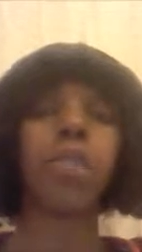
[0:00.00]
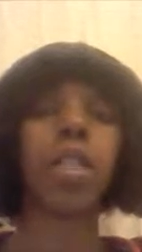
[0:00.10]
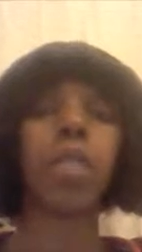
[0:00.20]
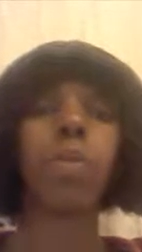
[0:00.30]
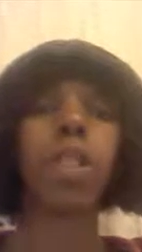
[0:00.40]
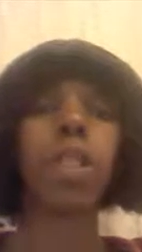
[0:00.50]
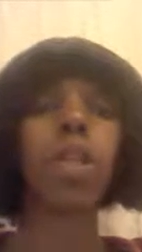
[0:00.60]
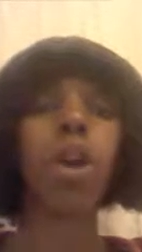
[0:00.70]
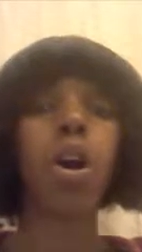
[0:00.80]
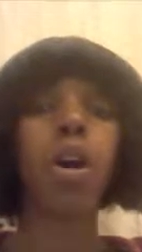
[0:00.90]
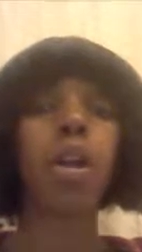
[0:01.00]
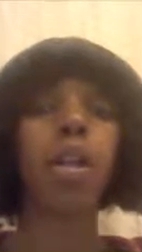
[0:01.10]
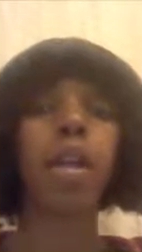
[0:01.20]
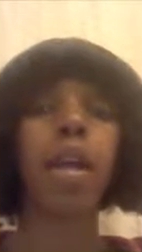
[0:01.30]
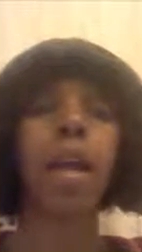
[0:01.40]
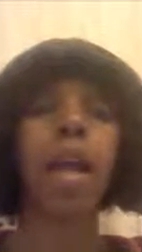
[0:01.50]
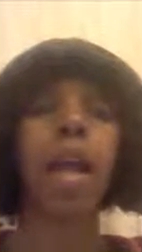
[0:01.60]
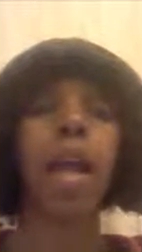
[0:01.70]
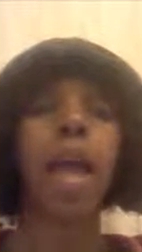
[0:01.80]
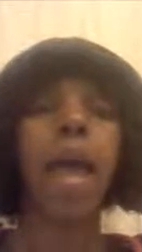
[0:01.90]
The EBT card
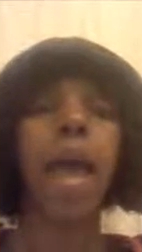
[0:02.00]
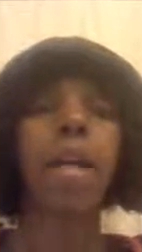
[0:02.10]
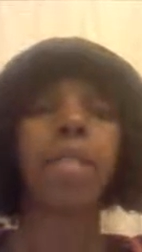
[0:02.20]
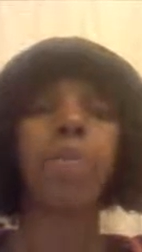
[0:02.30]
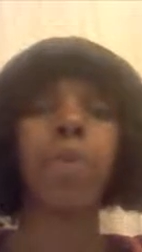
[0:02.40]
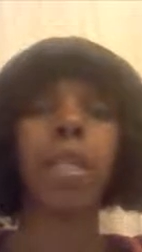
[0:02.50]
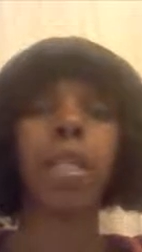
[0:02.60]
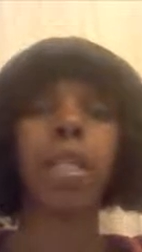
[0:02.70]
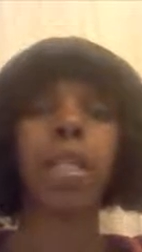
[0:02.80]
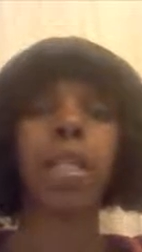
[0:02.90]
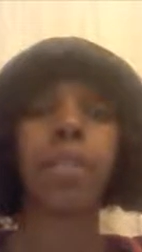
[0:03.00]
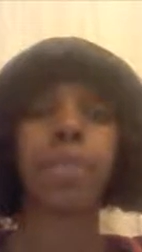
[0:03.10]
has been